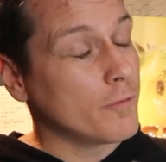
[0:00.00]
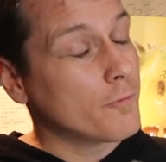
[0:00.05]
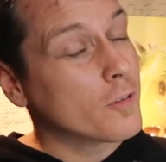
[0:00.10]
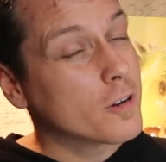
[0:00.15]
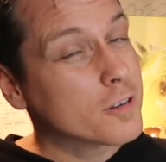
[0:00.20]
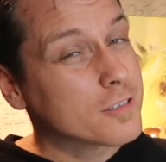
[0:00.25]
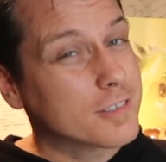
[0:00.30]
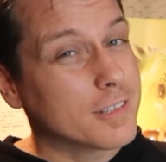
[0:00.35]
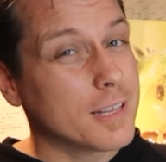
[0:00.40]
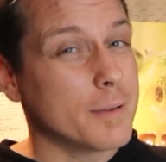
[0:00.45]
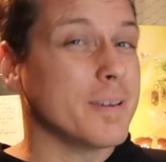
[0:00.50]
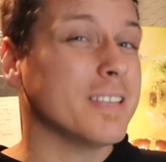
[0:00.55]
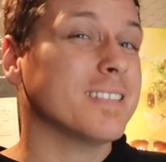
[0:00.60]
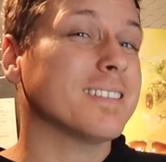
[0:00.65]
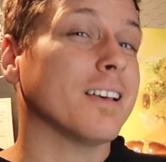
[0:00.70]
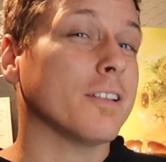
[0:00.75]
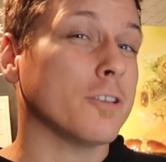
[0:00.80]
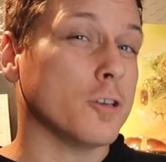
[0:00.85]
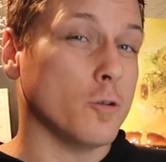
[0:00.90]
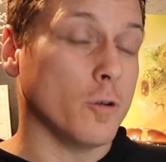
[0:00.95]
But first, let me
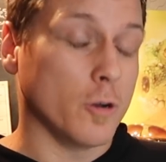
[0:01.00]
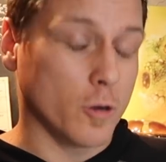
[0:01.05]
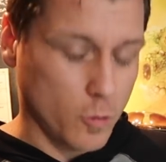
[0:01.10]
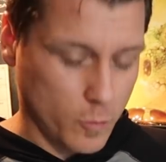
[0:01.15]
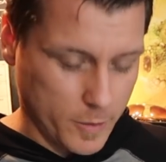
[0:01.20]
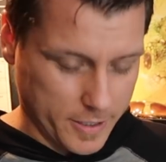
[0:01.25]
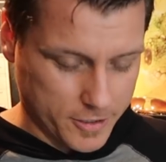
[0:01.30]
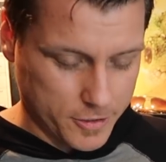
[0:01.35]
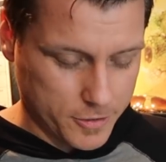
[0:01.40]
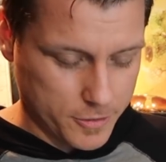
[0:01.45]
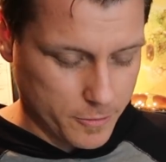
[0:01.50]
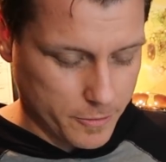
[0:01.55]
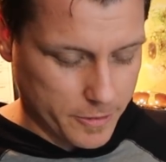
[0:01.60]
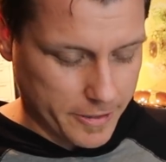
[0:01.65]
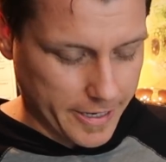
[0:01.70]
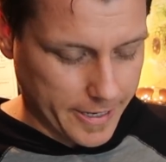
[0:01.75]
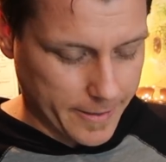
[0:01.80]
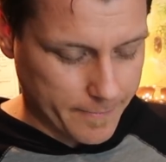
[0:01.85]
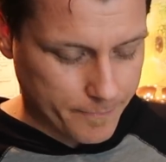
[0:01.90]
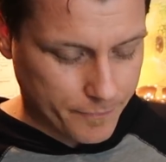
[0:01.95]
tell you a quick
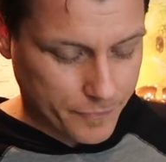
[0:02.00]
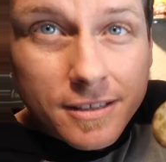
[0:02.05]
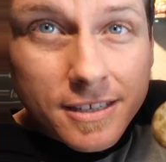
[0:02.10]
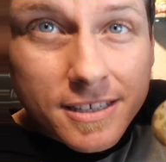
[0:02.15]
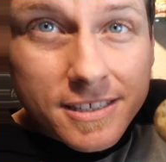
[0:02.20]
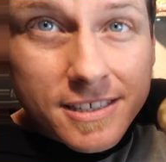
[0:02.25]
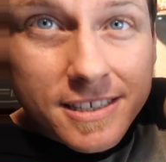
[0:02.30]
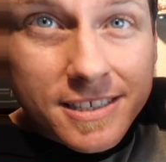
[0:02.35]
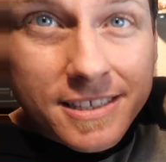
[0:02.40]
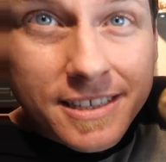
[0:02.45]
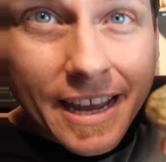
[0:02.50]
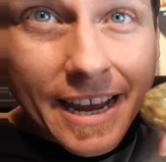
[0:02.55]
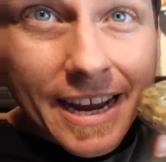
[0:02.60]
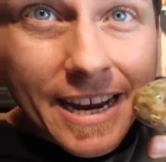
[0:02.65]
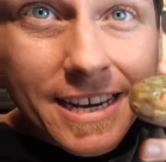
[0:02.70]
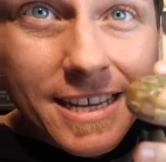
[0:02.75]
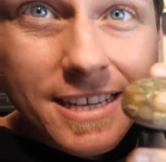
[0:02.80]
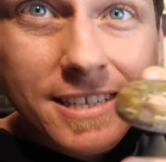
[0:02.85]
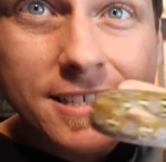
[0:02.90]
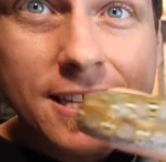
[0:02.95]
story. This is an
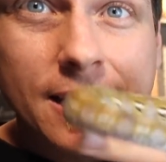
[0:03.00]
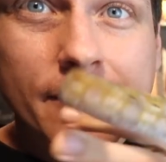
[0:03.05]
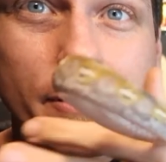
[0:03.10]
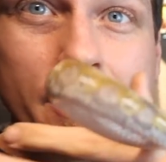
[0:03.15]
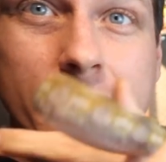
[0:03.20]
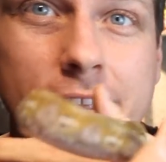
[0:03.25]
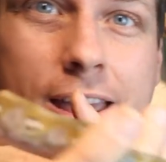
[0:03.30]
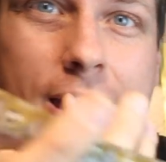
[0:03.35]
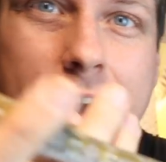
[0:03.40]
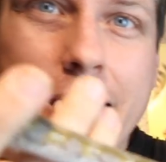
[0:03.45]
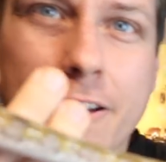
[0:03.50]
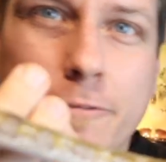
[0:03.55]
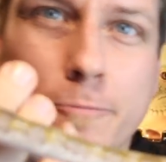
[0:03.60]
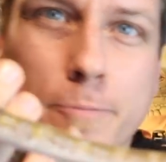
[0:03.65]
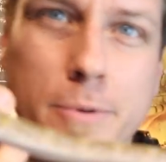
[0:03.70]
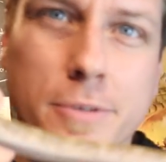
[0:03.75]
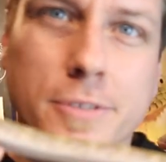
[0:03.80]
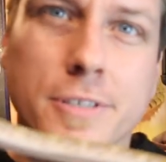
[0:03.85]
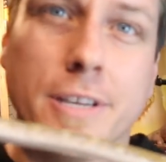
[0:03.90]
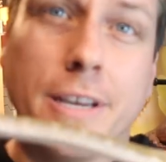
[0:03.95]

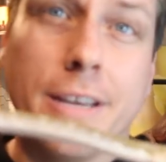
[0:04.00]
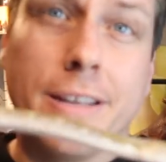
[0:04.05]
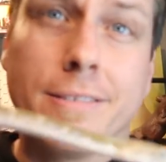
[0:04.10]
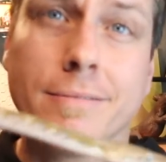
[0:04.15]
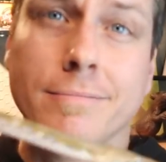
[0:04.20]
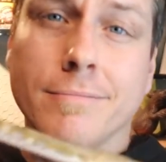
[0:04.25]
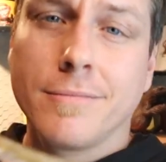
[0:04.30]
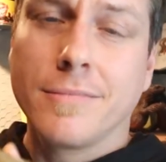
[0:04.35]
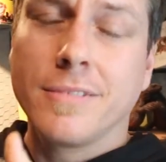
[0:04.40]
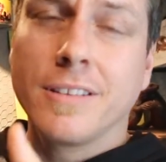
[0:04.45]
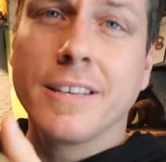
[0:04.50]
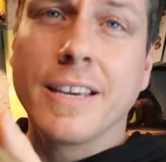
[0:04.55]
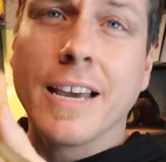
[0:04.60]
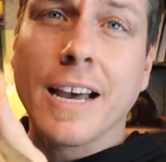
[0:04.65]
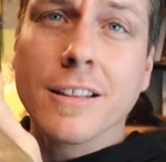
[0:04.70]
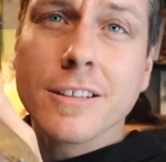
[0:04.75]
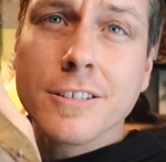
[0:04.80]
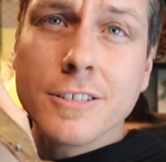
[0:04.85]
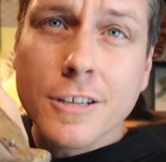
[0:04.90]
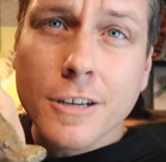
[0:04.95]
87.5%
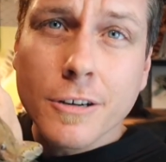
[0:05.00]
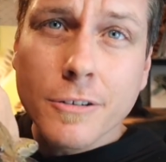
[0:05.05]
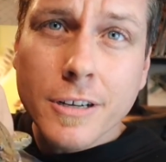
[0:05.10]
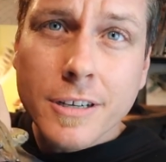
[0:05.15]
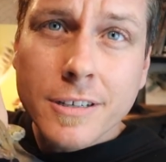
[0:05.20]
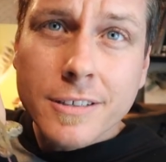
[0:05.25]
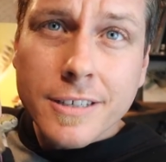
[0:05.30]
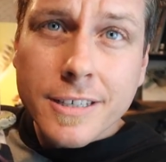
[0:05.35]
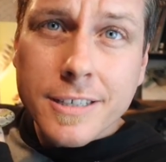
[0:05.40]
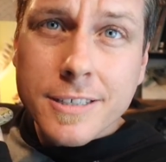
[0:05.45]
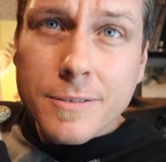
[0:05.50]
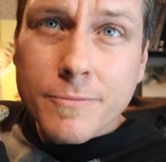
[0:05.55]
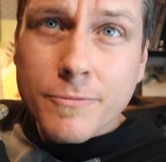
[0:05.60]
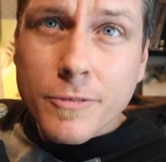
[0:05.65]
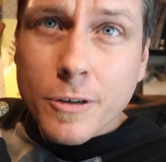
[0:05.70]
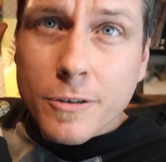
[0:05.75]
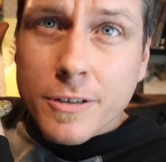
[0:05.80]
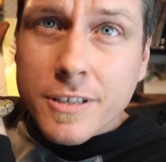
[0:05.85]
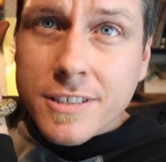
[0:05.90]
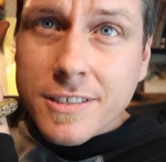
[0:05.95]
Calatoa, get some
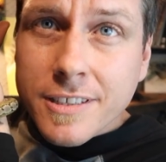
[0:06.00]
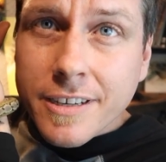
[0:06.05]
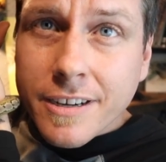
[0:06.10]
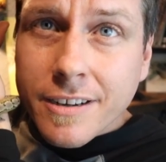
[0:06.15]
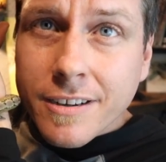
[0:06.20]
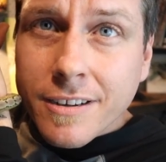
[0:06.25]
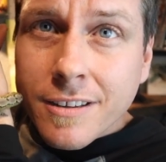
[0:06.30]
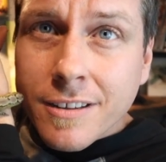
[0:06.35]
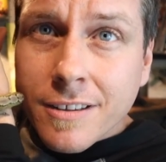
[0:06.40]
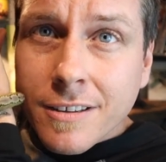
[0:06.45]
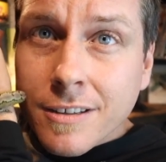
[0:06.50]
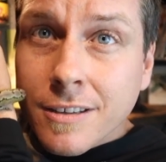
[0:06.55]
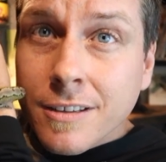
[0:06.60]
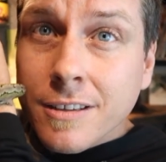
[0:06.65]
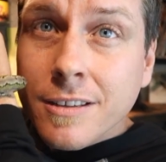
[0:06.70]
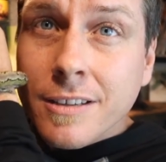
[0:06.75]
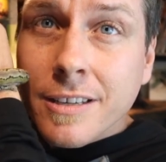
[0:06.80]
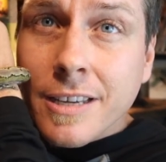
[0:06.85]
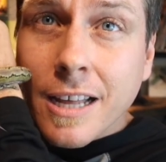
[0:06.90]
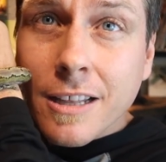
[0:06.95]
focus there,
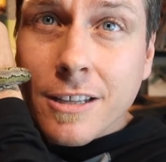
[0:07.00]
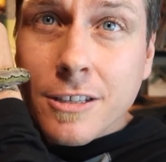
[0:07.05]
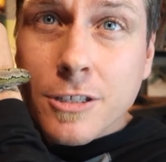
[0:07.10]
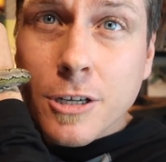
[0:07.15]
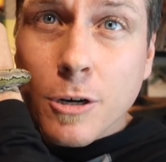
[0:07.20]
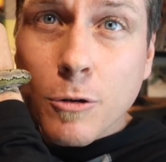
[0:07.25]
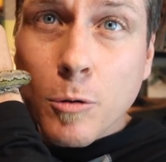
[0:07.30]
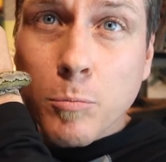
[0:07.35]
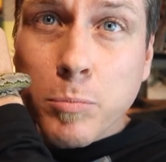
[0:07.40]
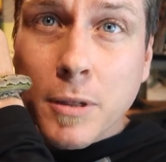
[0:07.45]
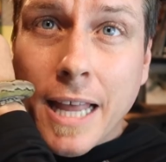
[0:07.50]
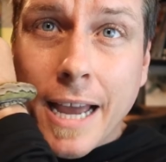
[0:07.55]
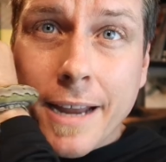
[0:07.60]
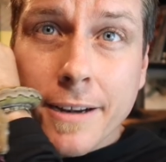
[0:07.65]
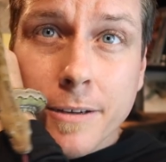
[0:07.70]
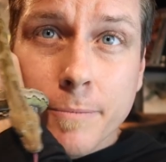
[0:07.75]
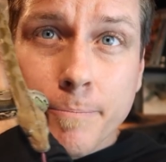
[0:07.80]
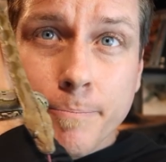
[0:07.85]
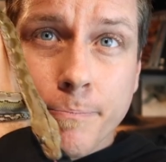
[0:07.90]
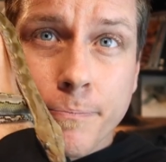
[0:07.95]
Calatoa
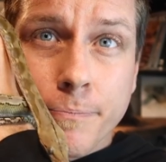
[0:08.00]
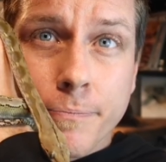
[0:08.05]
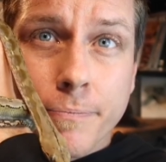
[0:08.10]
Platinum.